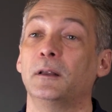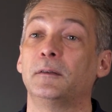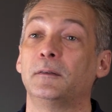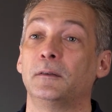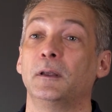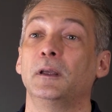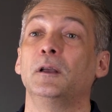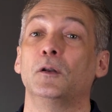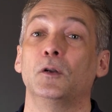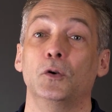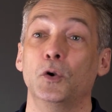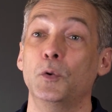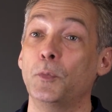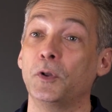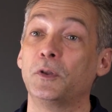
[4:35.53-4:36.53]
The Clubs
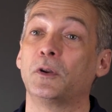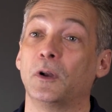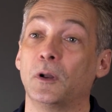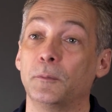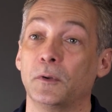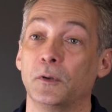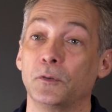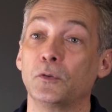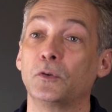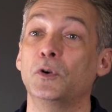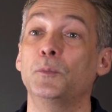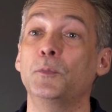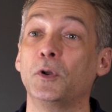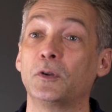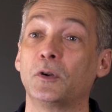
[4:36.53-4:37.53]
mode.
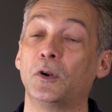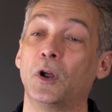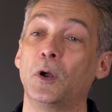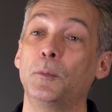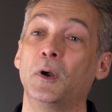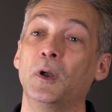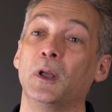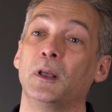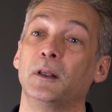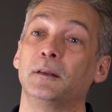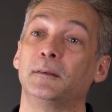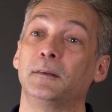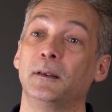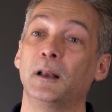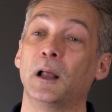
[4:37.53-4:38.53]
In Clubs
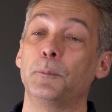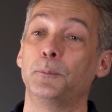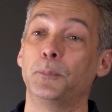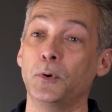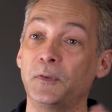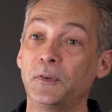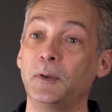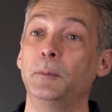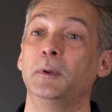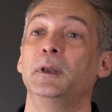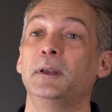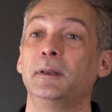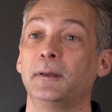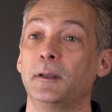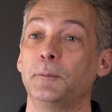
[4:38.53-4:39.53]
mode, players can
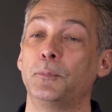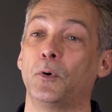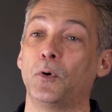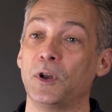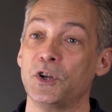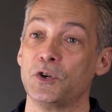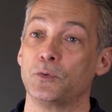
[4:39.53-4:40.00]
create their own club